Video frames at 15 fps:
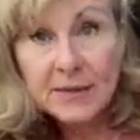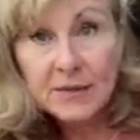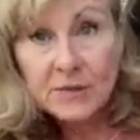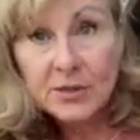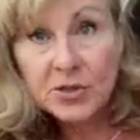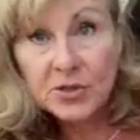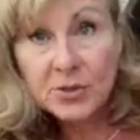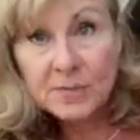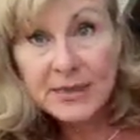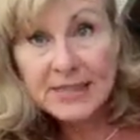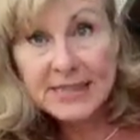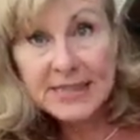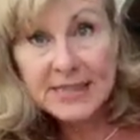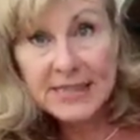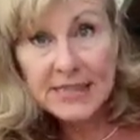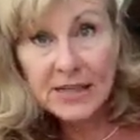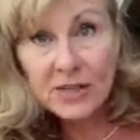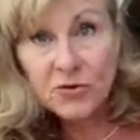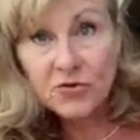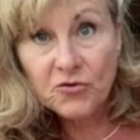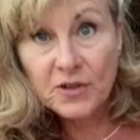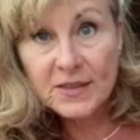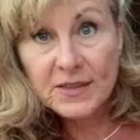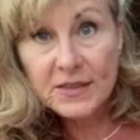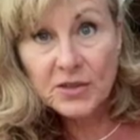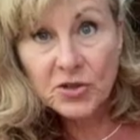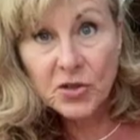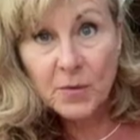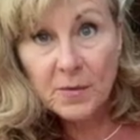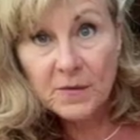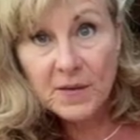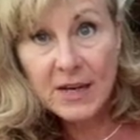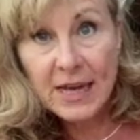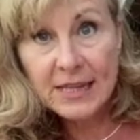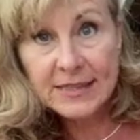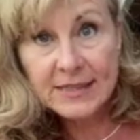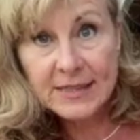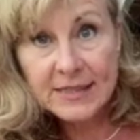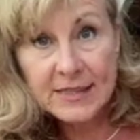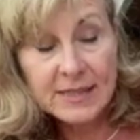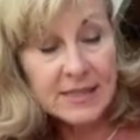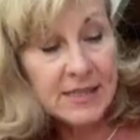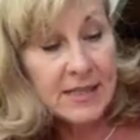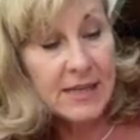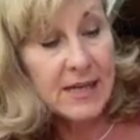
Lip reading: which should be sitting across the top of the lantern,